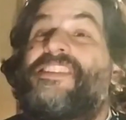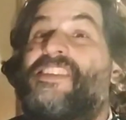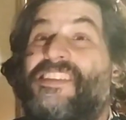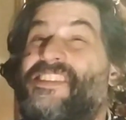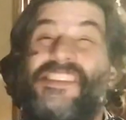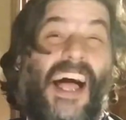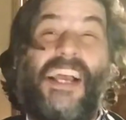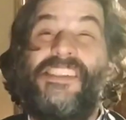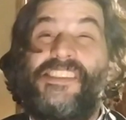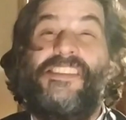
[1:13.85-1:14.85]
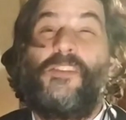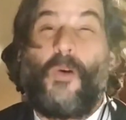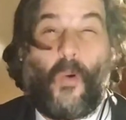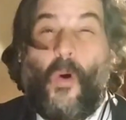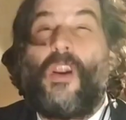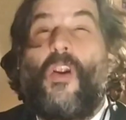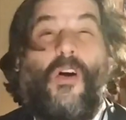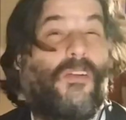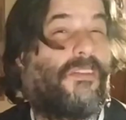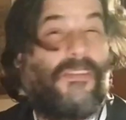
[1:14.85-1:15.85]
sites all
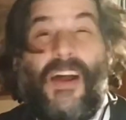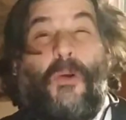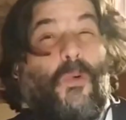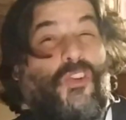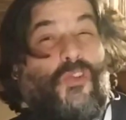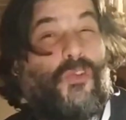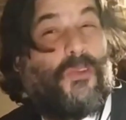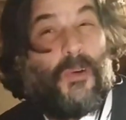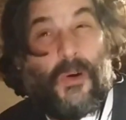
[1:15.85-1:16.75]
along that, which